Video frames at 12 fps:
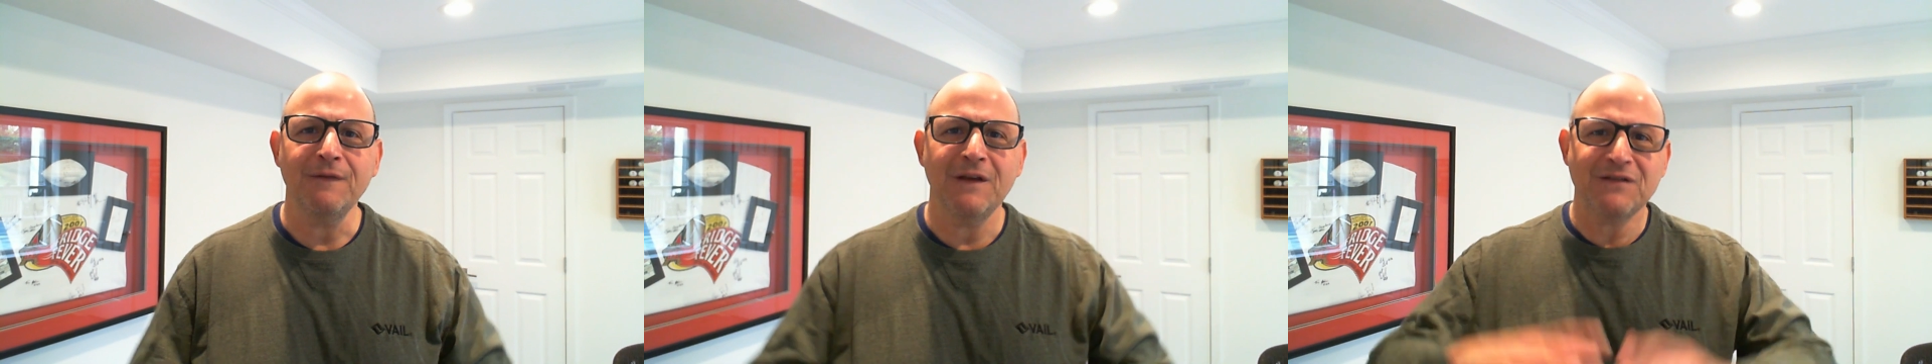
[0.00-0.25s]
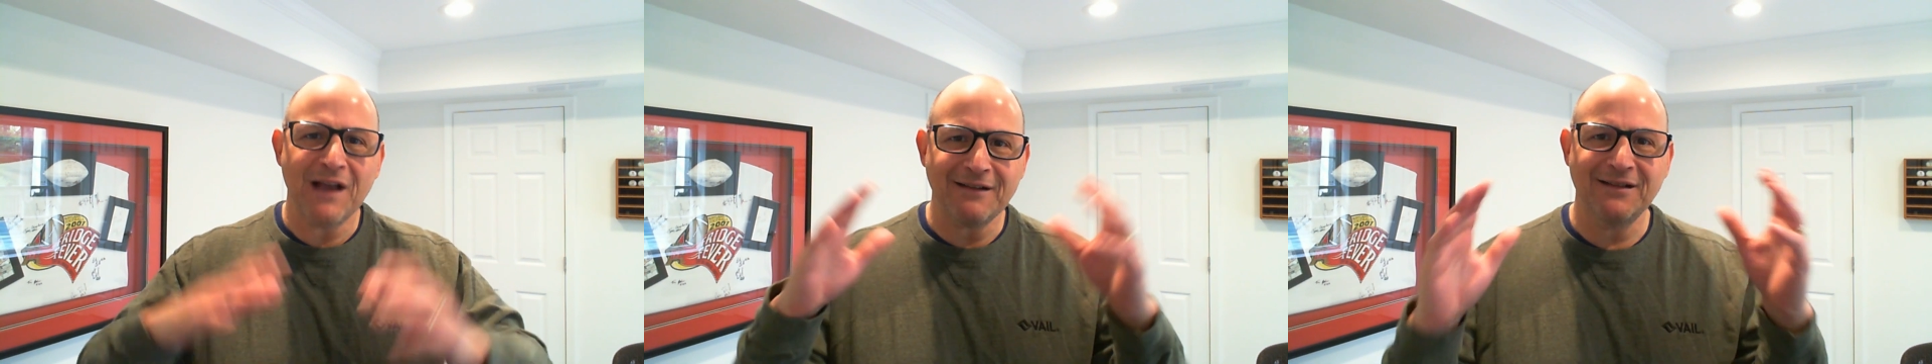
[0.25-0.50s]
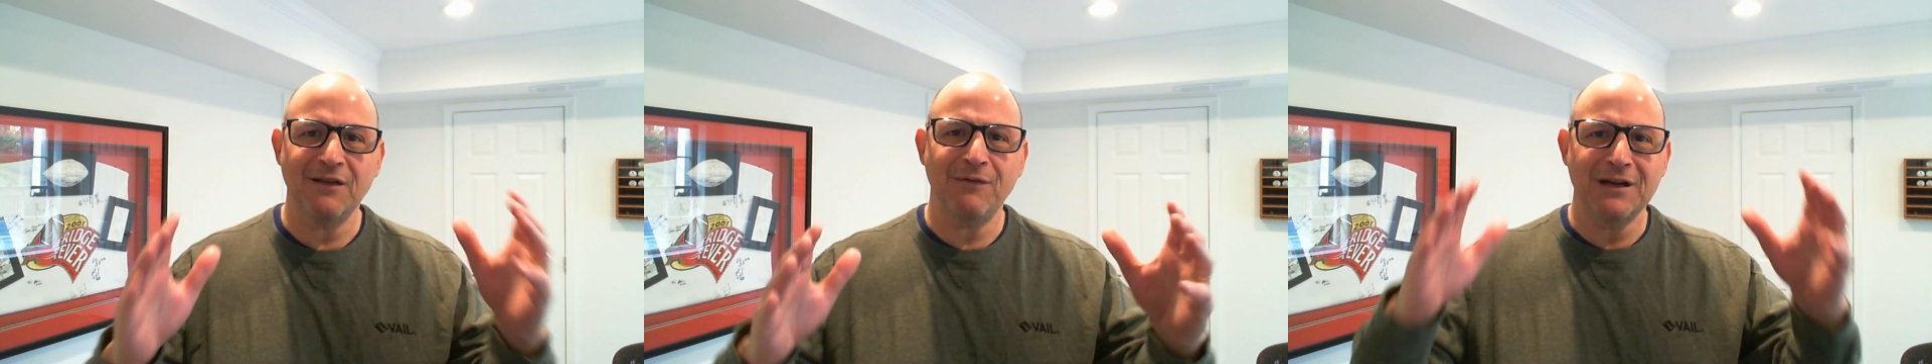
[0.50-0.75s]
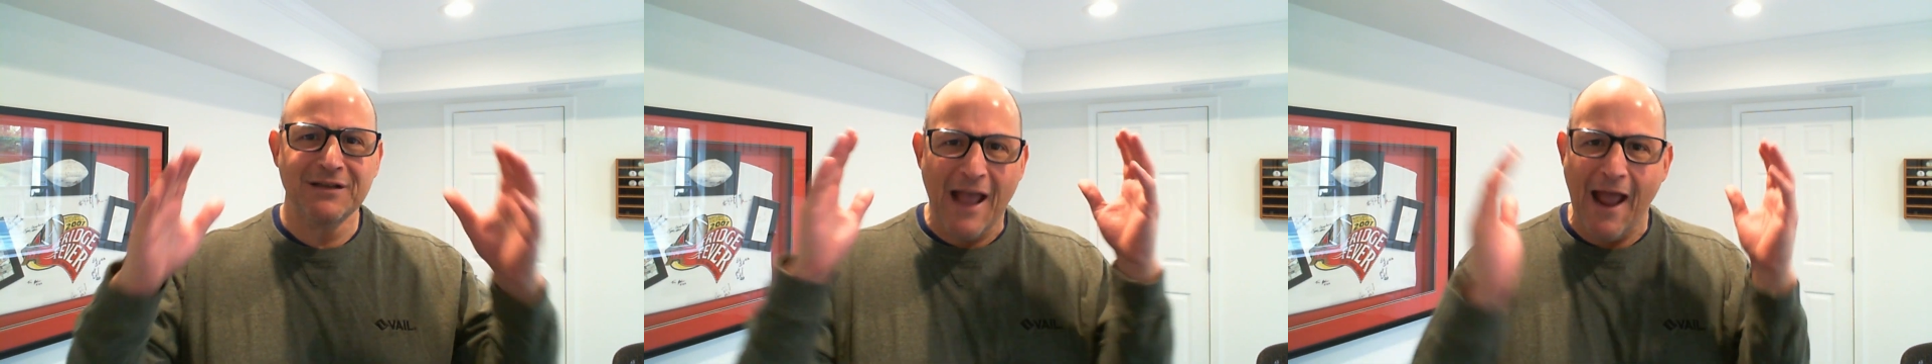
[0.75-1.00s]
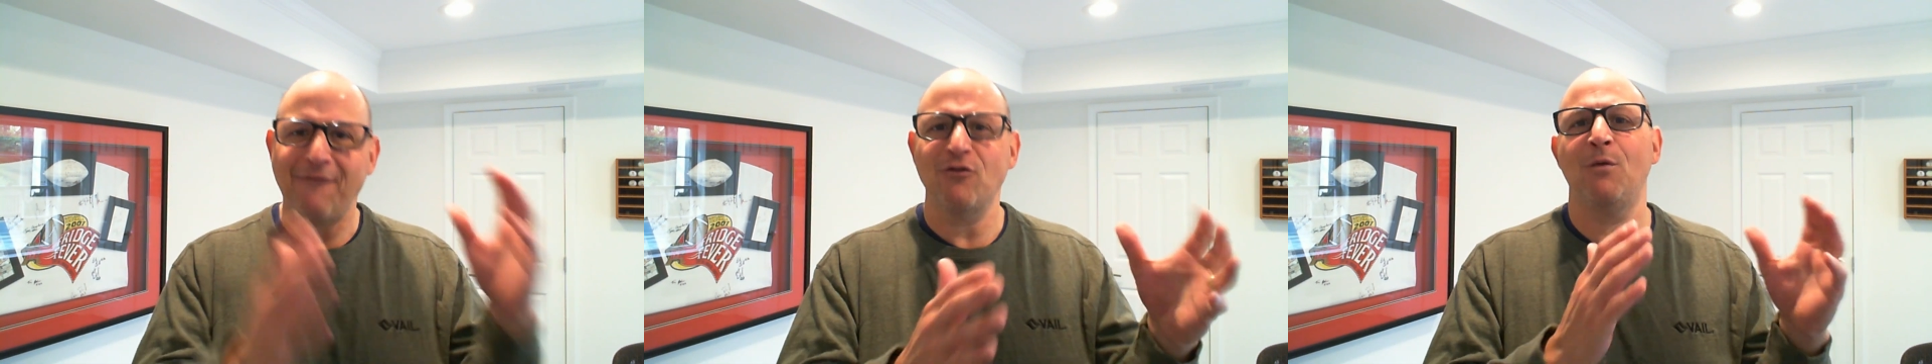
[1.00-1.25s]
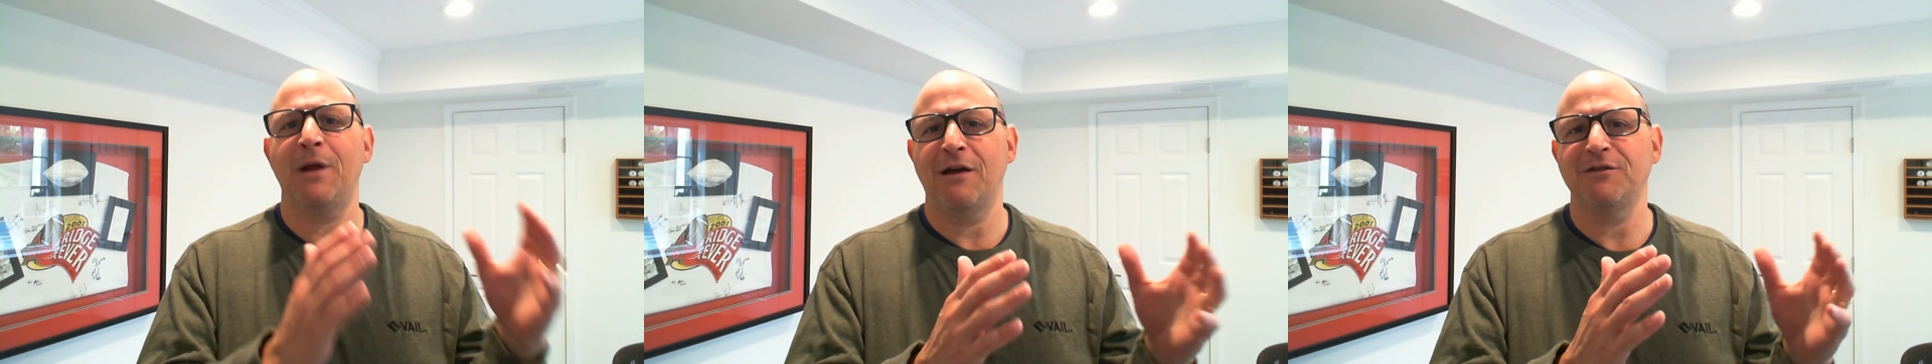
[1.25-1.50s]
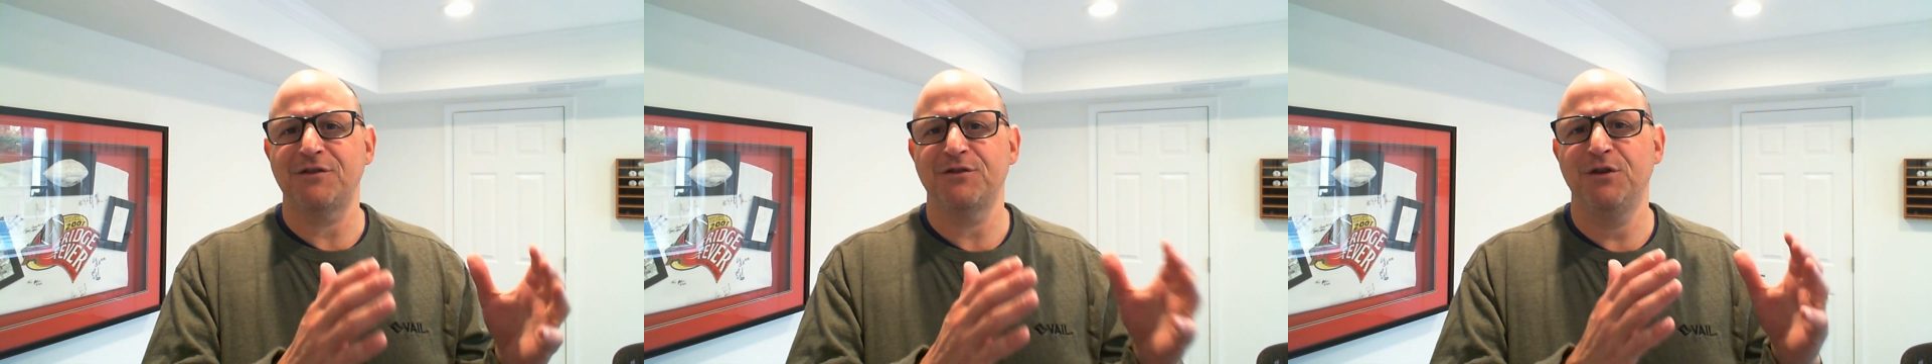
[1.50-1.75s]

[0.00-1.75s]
of these activities everyone else is